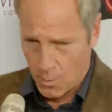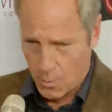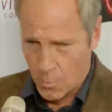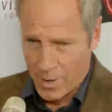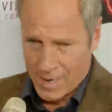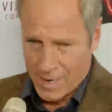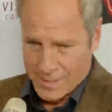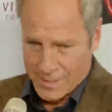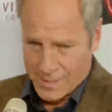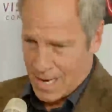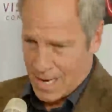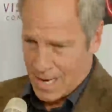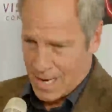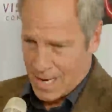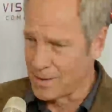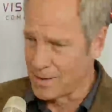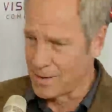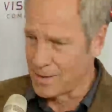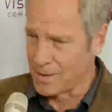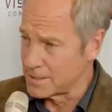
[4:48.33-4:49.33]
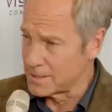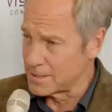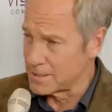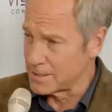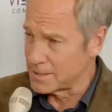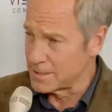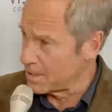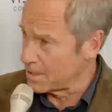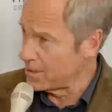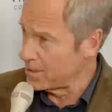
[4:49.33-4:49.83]
when I stopped thinking
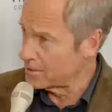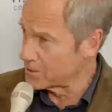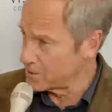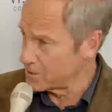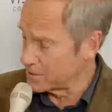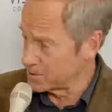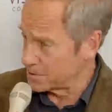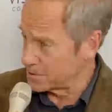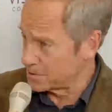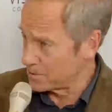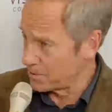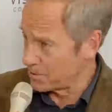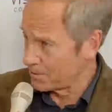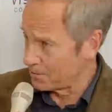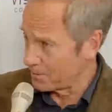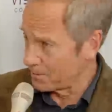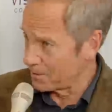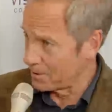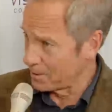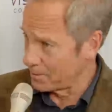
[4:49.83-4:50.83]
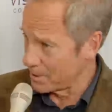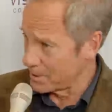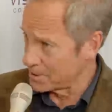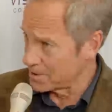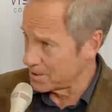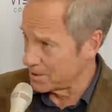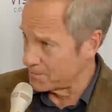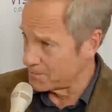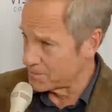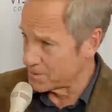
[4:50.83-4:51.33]
as a host and started thinking of
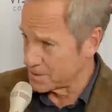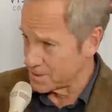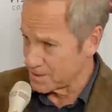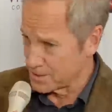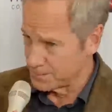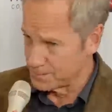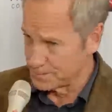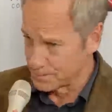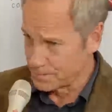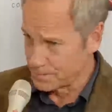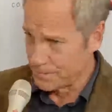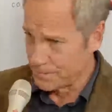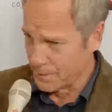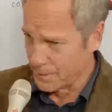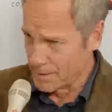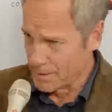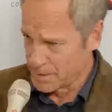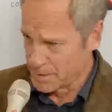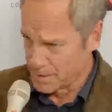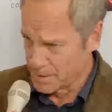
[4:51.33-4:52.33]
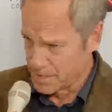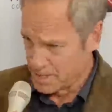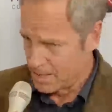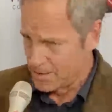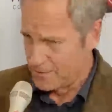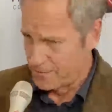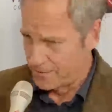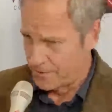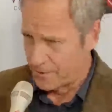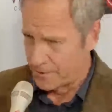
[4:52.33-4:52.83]
myself as a
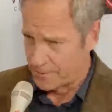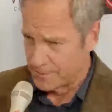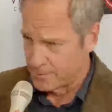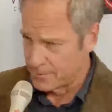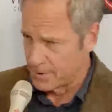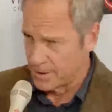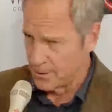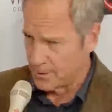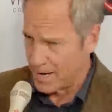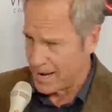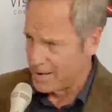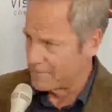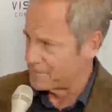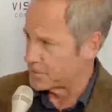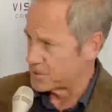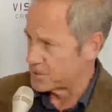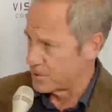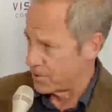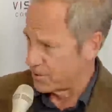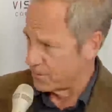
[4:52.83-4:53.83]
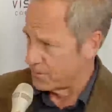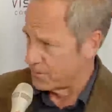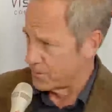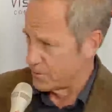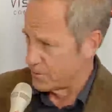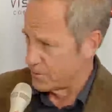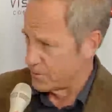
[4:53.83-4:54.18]
cipher, an avatar for the.